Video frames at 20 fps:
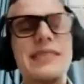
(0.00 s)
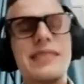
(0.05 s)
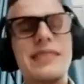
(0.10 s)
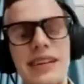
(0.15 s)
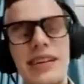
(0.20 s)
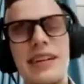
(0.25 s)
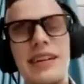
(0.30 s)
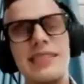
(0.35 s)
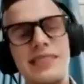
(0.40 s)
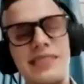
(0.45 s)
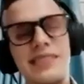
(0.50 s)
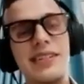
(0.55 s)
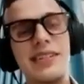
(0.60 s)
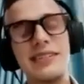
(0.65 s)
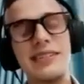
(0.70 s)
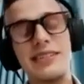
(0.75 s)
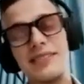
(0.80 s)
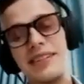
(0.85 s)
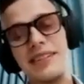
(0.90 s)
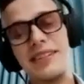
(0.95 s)
Yeah, it's
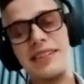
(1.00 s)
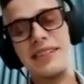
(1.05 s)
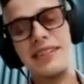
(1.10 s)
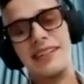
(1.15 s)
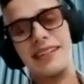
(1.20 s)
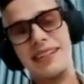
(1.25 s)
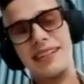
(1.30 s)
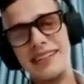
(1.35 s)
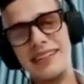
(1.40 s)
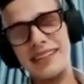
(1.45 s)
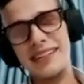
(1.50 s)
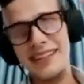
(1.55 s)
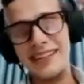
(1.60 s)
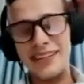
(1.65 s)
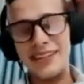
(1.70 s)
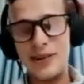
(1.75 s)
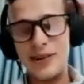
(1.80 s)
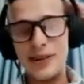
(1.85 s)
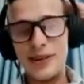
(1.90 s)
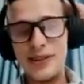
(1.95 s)
crazy, right?
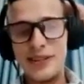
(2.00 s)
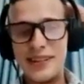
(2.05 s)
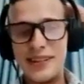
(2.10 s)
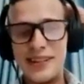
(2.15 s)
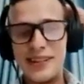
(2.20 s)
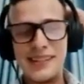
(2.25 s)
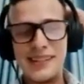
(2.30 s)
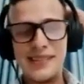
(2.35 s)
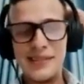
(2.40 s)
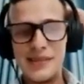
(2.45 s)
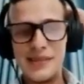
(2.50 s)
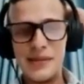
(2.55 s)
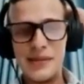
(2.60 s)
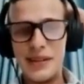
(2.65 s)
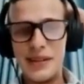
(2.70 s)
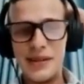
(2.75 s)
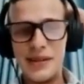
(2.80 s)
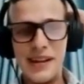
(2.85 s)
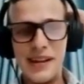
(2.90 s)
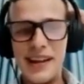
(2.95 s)
You're older than when
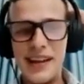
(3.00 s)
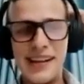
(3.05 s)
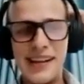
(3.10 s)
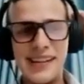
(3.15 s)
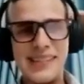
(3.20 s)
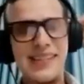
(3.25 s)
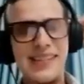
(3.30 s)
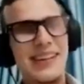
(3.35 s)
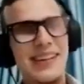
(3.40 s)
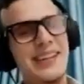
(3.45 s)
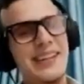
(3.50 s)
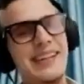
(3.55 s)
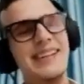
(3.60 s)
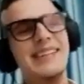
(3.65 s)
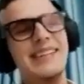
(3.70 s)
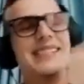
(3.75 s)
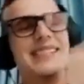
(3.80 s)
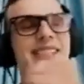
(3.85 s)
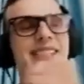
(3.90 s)
you died, right? It's